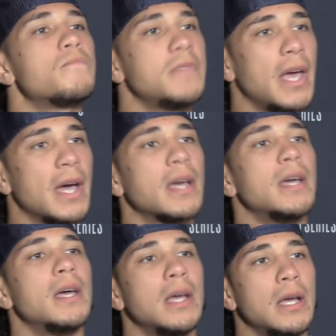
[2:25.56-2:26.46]
Yeah.
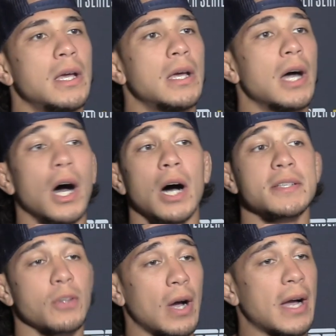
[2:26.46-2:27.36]
Uh,
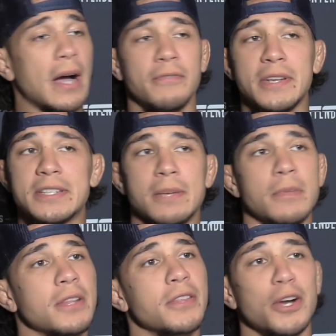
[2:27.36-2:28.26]
so I, I finished
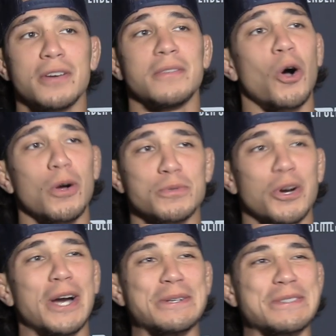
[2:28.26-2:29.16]
him in the third arm
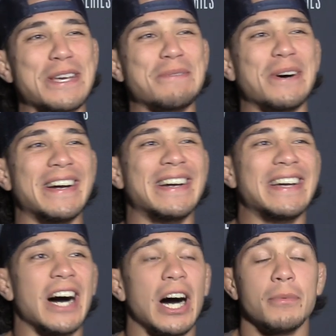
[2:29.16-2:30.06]
triangle, same way.
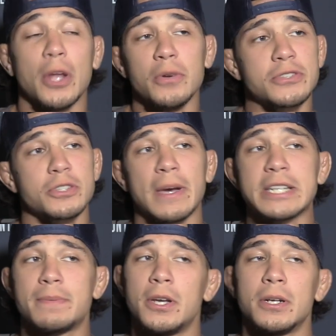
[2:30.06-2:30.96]
Um, no
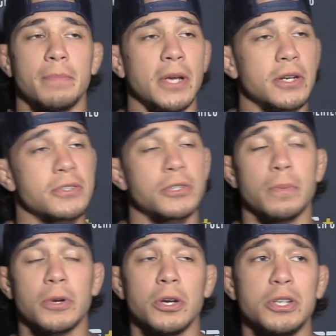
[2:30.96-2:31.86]
disrespect to Peter. Peter's
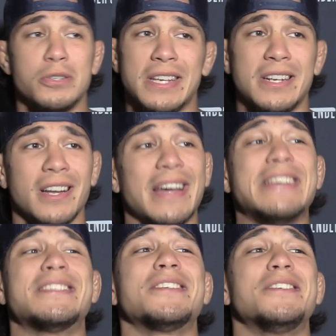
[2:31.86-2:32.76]
super good. You've seen tonight,
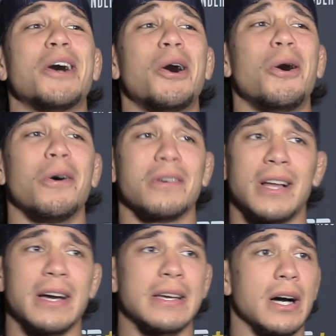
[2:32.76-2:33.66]
he's a dog,
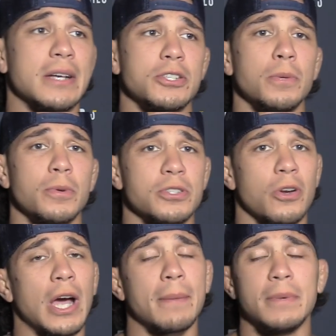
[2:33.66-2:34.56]
like uh, super
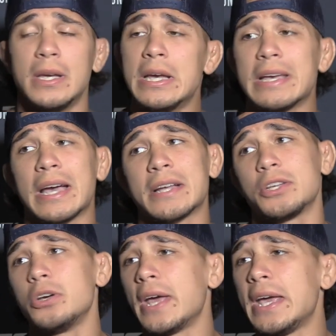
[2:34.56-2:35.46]
scrappy,
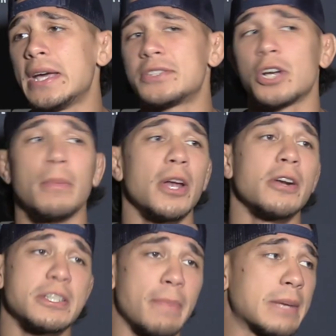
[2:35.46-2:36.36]
got good hands. Y'all
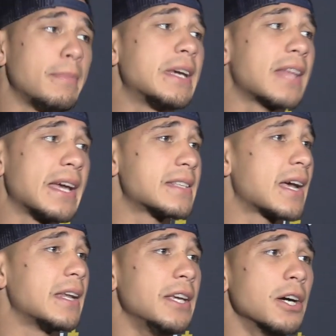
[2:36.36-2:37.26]
better expect big things
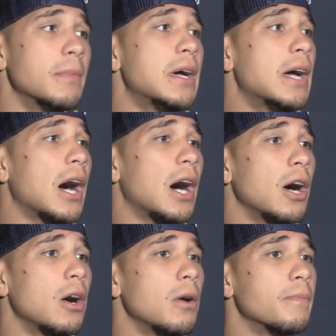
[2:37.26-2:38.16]
out of him.
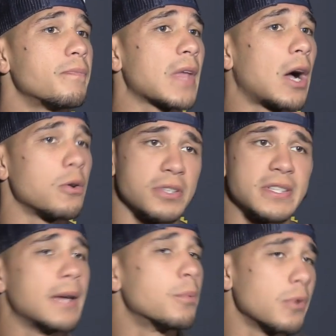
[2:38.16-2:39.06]
Um, I was
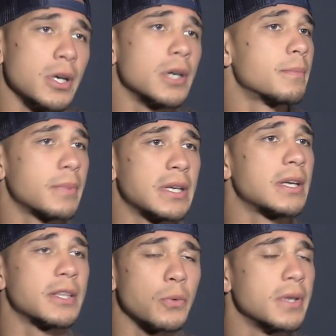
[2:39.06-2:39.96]
just able to
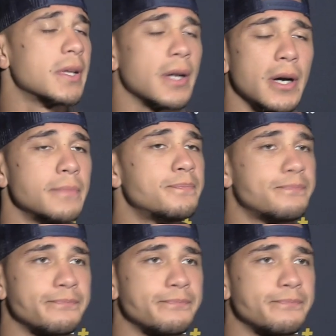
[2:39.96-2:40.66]
get the win that night.